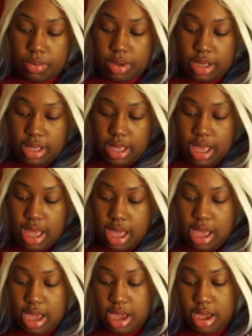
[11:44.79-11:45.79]
But I
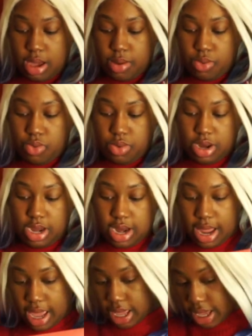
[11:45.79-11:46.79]
really
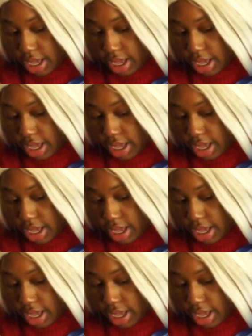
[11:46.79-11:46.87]
like